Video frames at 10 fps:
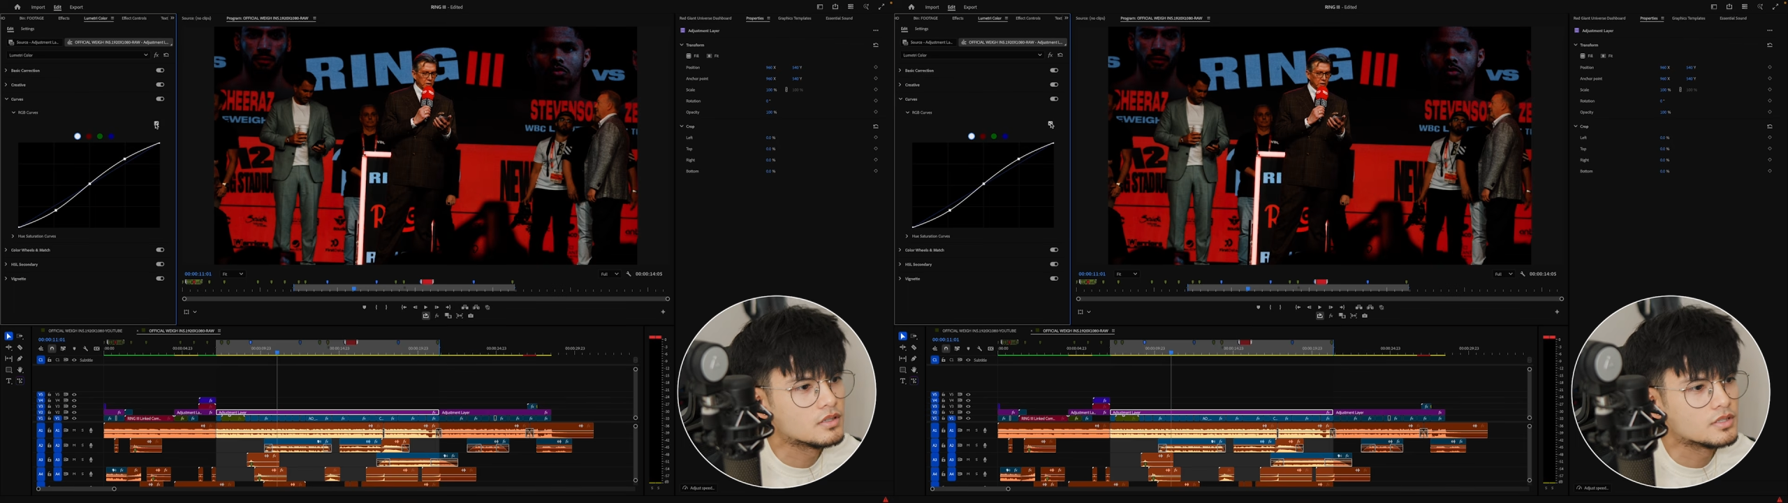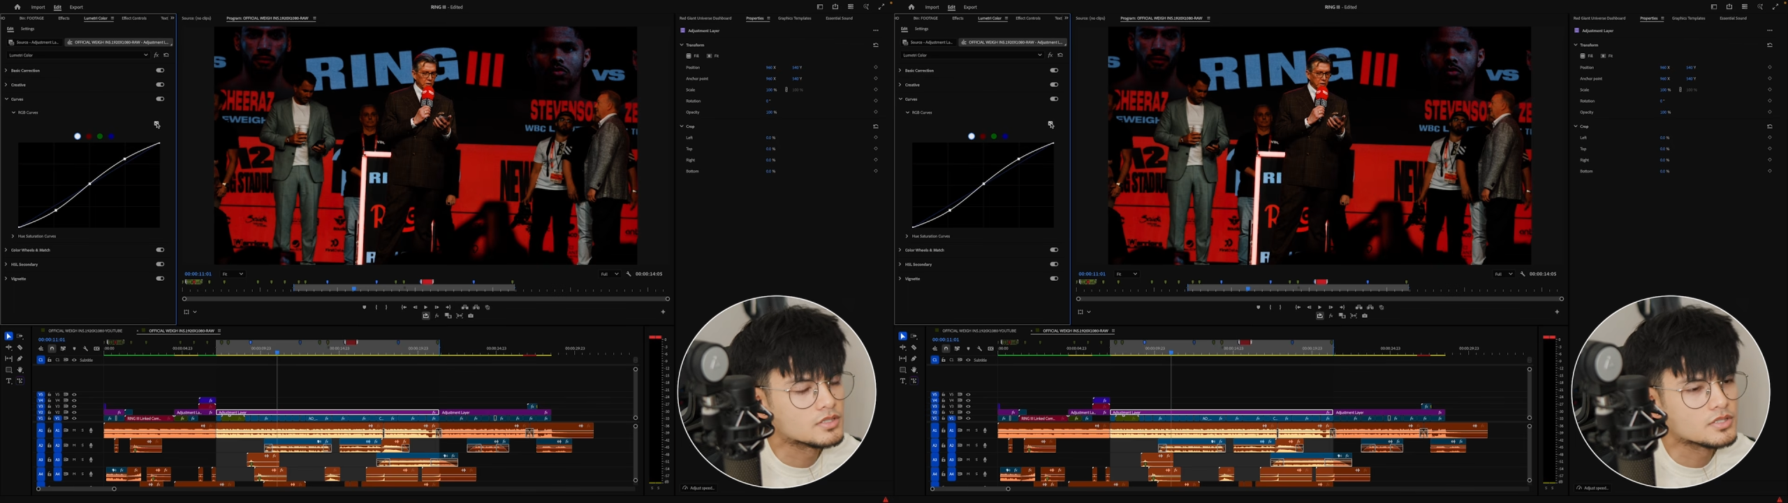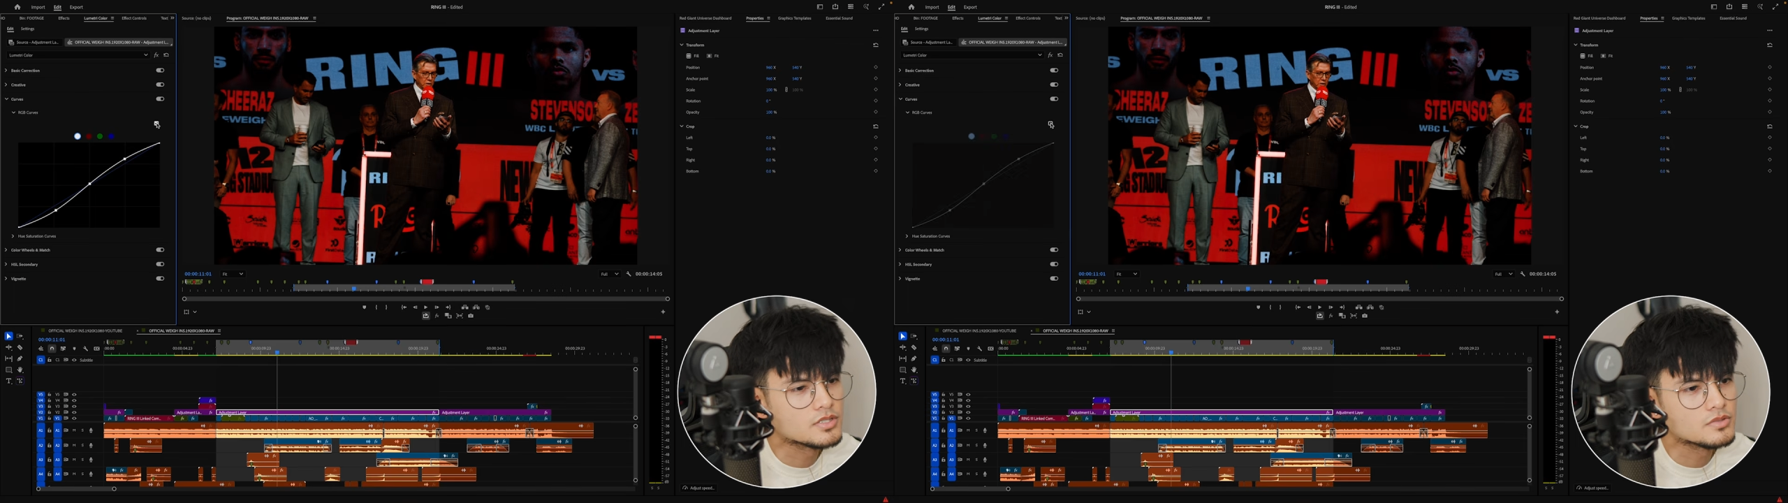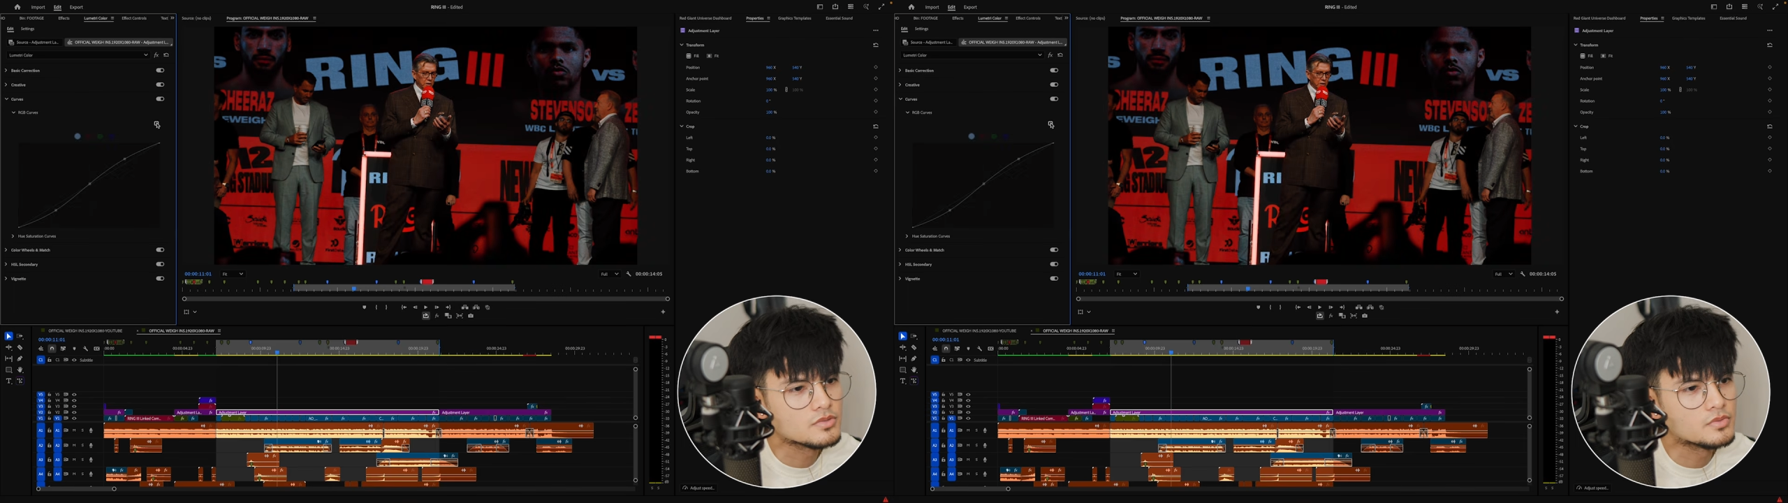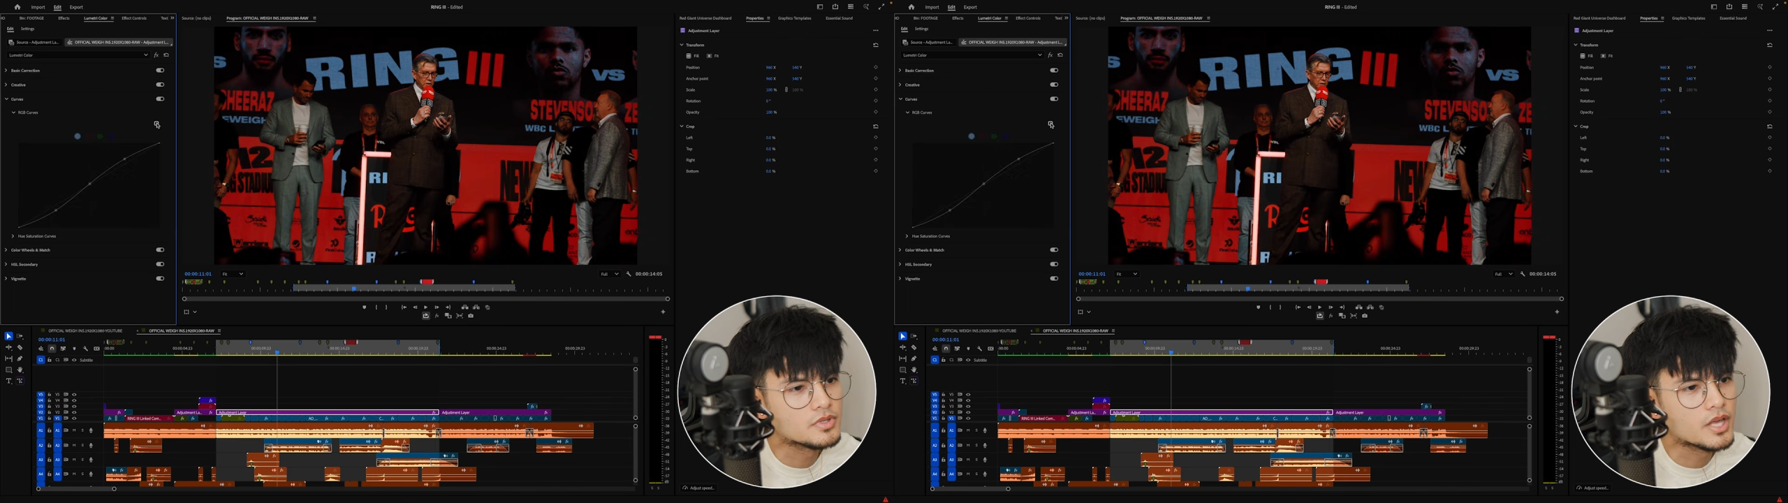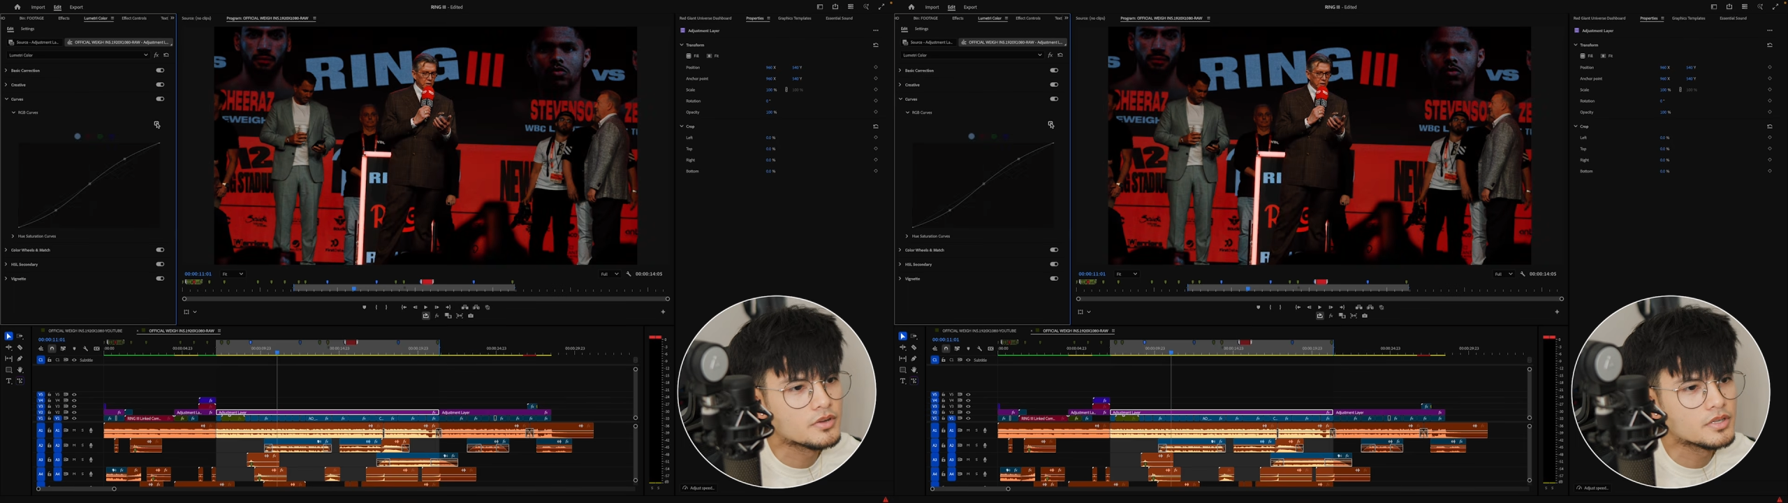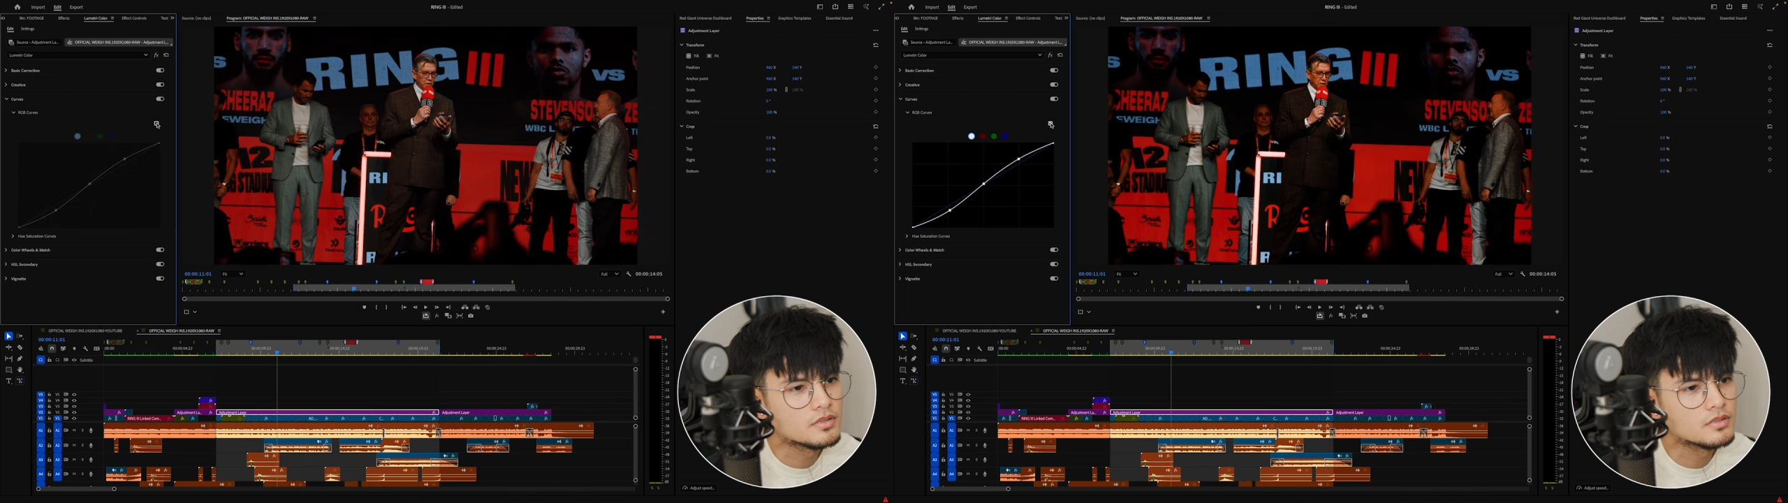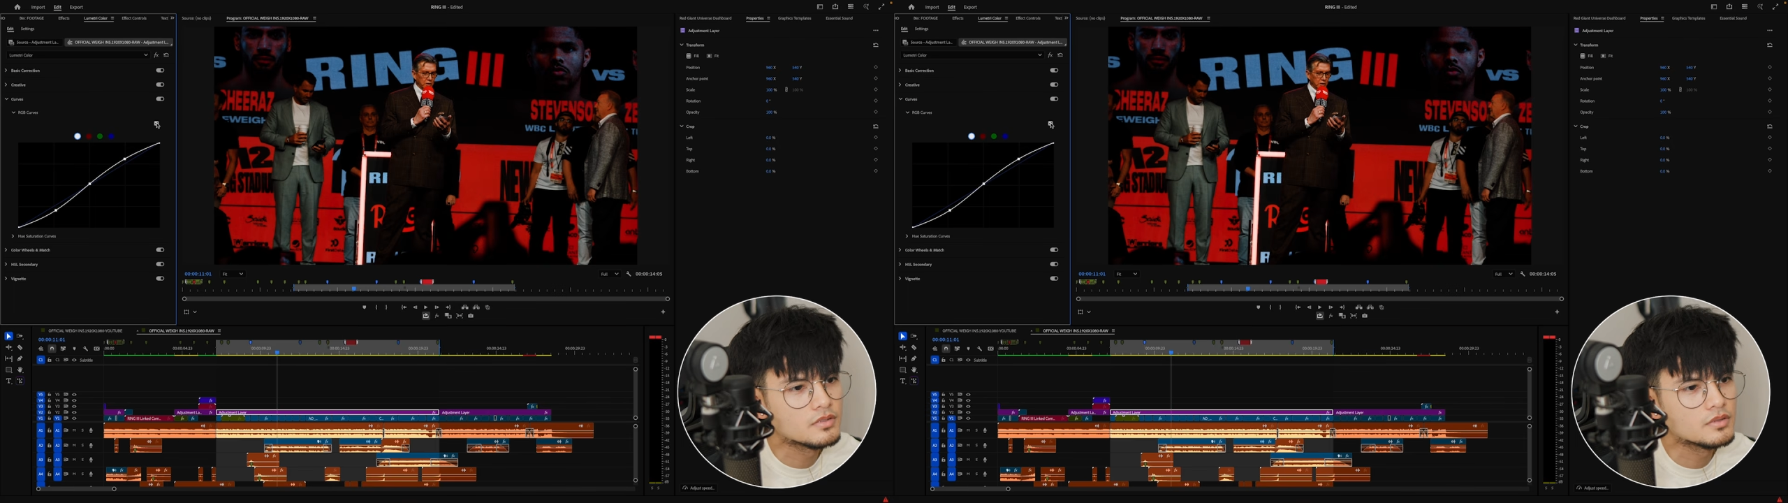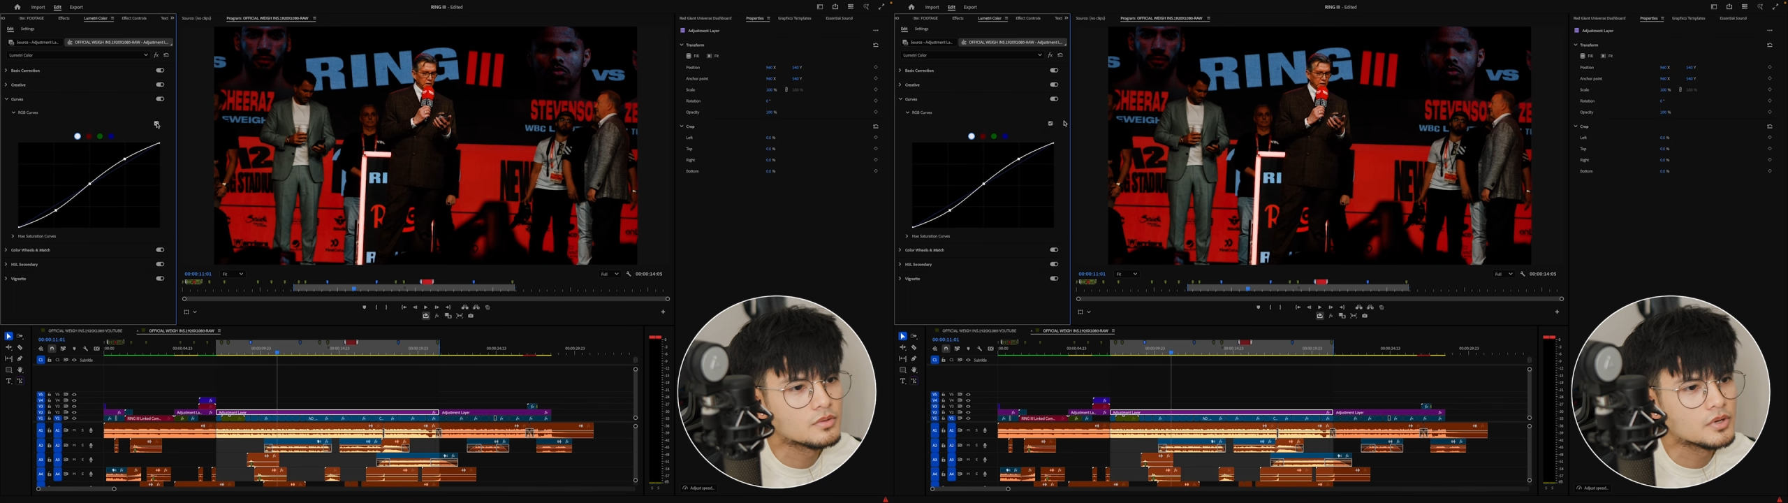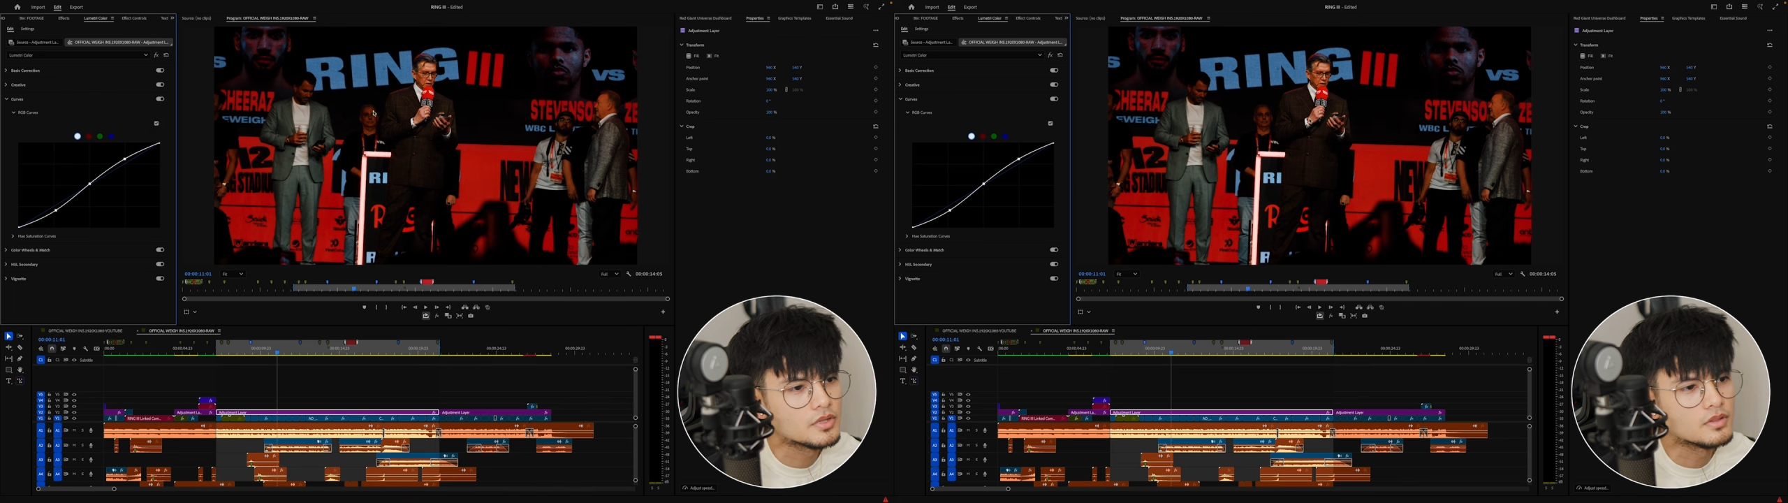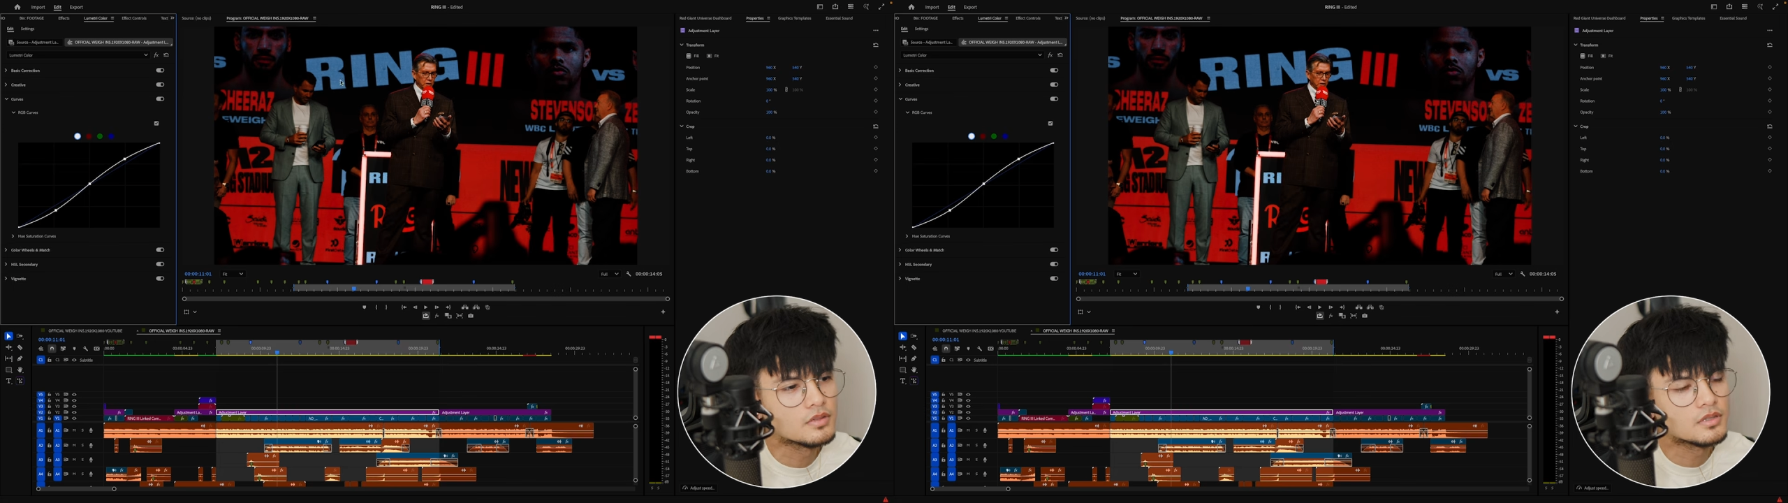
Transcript: And this is without it, with.